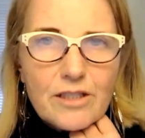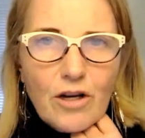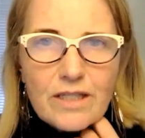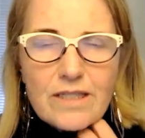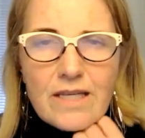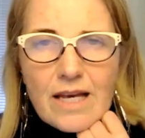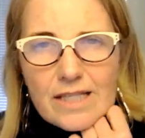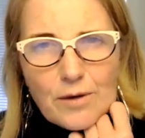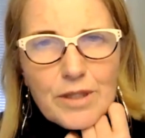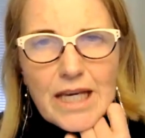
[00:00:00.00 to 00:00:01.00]

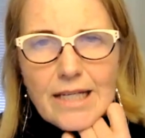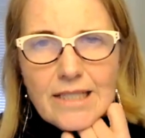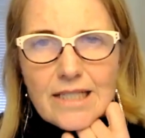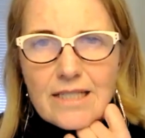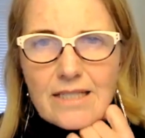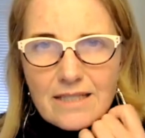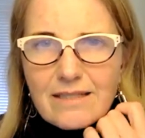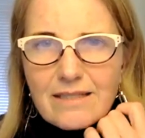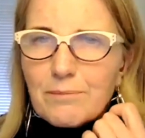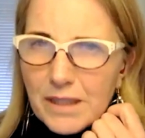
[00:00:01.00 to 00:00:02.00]
So in the 80s,
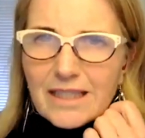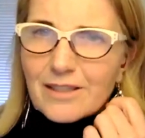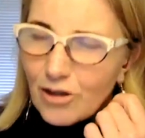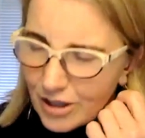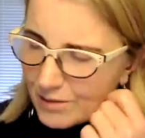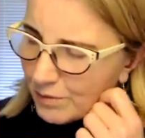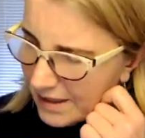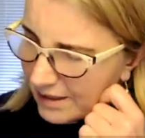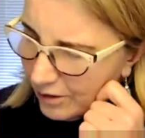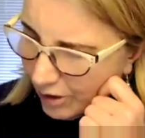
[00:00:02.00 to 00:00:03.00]
$1 billion was
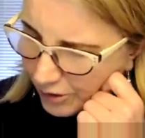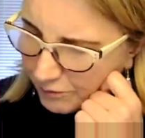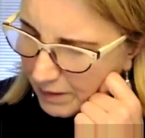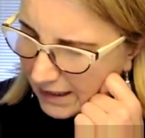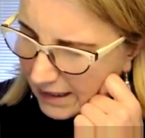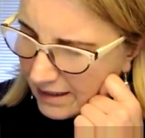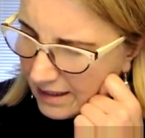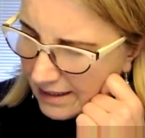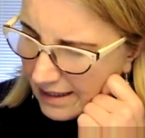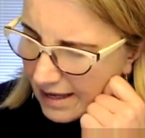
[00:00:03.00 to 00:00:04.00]
a lot of money.
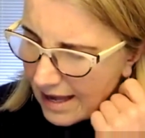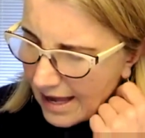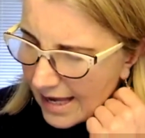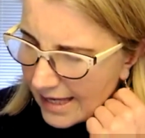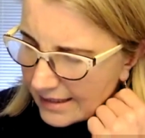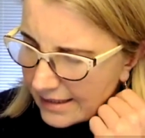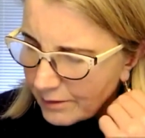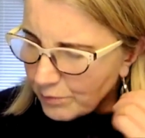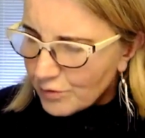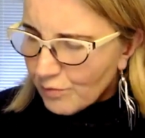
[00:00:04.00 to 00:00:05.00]
And
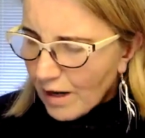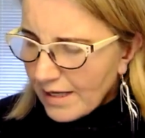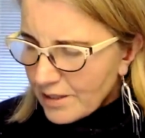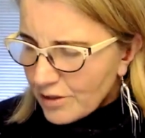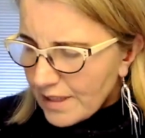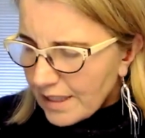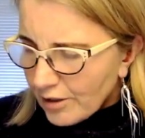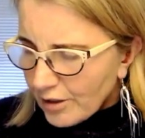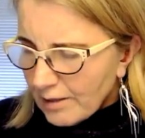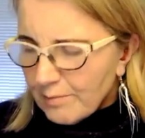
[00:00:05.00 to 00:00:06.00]
it was run, as you said
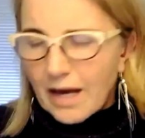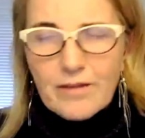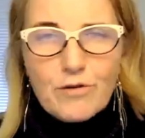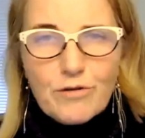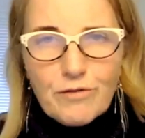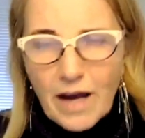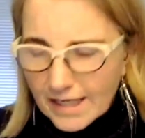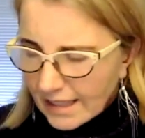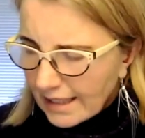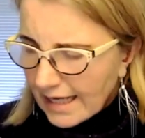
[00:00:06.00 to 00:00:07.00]
earlier, by the
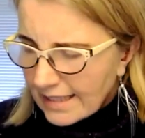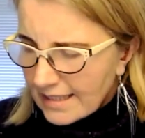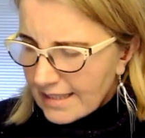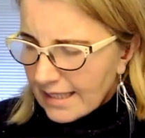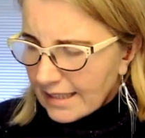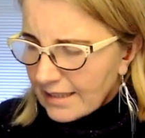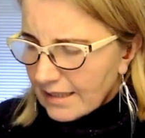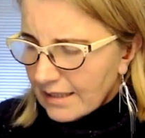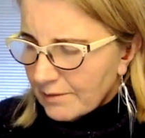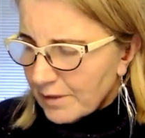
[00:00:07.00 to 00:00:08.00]
Refining NZ
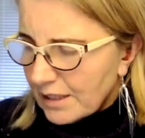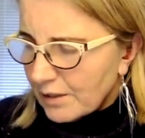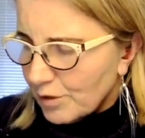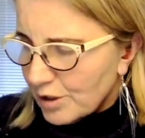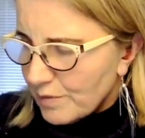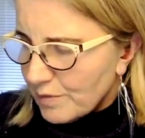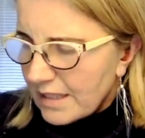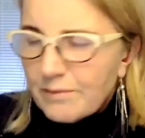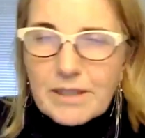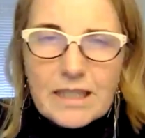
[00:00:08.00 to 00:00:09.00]
Limited, which was a
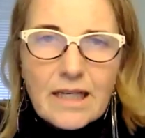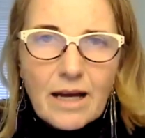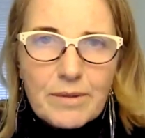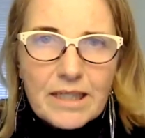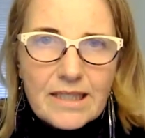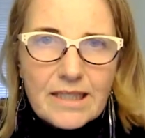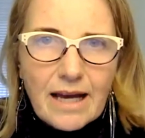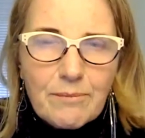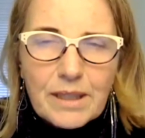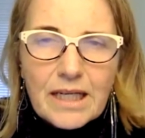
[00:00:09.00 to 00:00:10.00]
limited liability
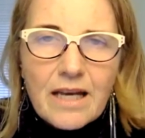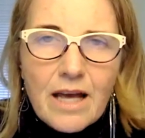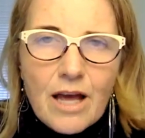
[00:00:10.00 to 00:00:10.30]
company.